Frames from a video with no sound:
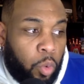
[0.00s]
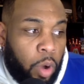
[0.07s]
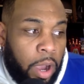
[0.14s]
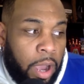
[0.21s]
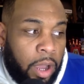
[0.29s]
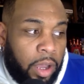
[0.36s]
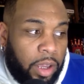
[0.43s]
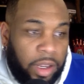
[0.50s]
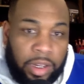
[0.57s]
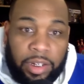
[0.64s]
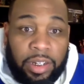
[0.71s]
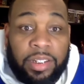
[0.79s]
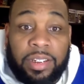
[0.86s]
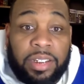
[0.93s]
a while, it
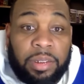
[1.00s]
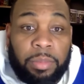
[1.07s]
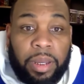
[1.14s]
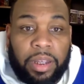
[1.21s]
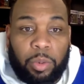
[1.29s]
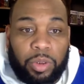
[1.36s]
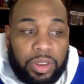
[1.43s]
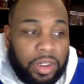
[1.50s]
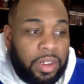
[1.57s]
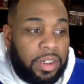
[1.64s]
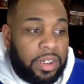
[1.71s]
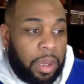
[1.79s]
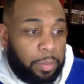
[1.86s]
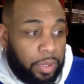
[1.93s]
didn't seem like it was any
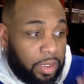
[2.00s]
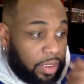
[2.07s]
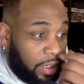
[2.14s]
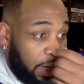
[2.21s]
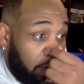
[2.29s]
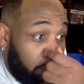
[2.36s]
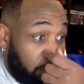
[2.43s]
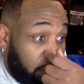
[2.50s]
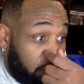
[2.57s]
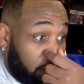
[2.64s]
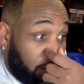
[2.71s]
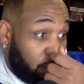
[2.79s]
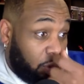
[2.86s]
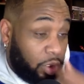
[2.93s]
type of escape. And
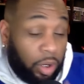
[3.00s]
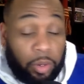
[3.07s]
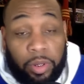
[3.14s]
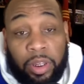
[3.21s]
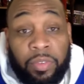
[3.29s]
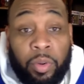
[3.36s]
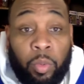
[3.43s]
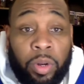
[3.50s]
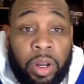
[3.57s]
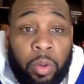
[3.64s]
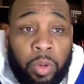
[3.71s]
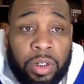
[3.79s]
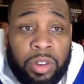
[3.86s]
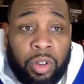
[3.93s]
so, you know, even when I
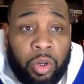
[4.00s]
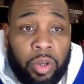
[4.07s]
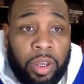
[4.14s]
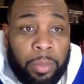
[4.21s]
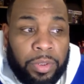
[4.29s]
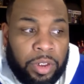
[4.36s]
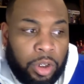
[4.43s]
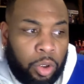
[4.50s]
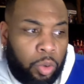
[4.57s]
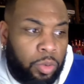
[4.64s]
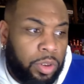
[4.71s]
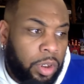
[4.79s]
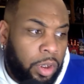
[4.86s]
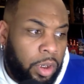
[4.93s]
wasn't on
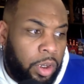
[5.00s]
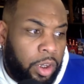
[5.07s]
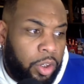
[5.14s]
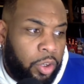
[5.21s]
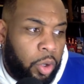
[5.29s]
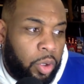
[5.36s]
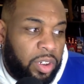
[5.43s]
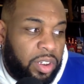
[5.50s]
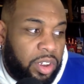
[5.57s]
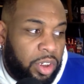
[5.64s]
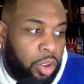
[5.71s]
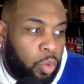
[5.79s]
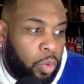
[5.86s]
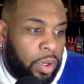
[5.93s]
episodes, you know, it
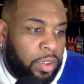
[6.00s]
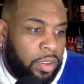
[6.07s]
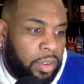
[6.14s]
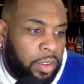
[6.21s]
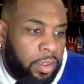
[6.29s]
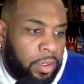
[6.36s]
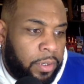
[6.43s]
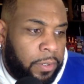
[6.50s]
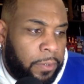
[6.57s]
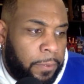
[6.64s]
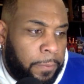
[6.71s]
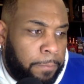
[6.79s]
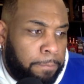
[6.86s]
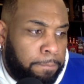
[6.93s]
still wasn't
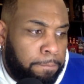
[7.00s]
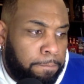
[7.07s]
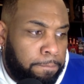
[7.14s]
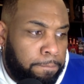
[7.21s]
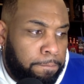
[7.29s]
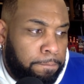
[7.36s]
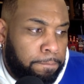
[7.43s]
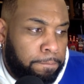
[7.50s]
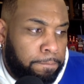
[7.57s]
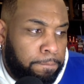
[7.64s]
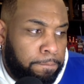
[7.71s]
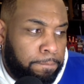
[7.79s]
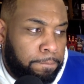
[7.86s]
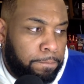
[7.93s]
um
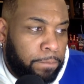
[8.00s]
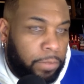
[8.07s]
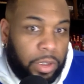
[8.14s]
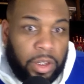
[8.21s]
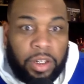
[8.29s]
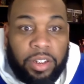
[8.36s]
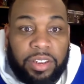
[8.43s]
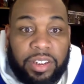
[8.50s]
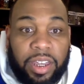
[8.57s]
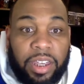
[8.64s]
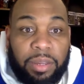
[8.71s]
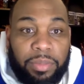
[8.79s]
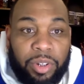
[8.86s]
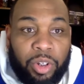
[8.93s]
an
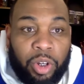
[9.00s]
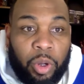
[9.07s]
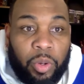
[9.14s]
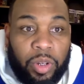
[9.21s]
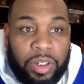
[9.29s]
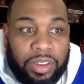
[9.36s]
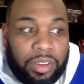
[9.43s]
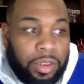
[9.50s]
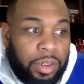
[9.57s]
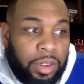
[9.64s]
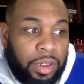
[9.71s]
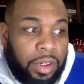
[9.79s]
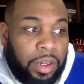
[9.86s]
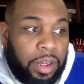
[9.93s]
escape, you know, because
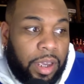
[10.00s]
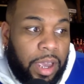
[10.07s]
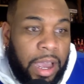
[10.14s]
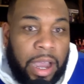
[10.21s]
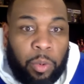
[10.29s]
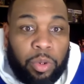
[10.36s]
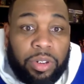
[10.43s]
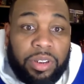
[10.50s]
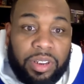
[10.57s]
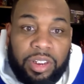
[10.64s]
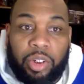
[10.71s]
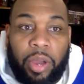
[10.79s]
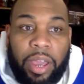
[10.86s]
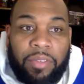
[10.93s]
I was
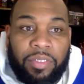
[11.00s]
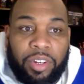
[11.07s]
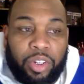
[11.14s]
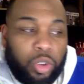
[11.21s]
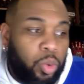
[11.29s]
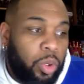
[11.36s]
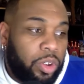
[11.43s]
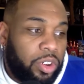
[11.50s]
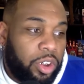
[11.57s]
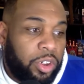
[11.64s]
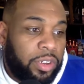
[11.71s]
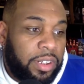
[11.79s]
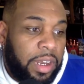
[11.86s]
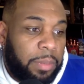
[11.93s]
still having to do a
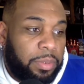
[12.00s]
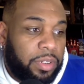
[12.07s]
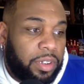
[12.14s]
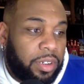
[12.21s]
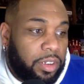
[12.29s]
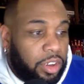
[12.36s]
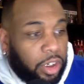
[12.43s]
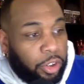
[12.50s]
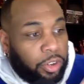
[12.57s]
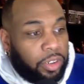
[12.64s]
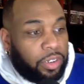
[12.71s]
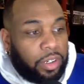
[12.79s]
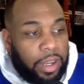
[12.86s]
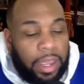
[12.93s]
certain type of
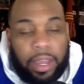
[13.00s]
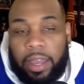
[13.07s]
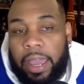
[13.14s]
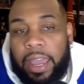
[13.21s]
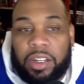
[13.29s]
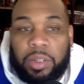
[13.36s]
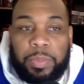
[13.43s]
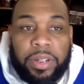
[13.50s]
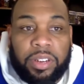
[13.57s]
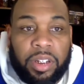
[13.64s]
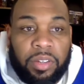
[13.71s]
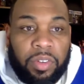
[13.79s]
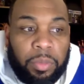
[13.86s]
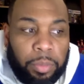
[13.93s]
certain aspects
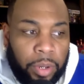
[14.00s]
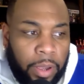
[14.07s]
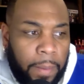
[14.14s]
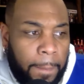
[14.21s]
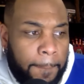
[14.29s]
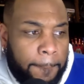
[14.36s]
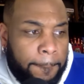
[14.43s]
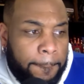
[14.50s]
of it, but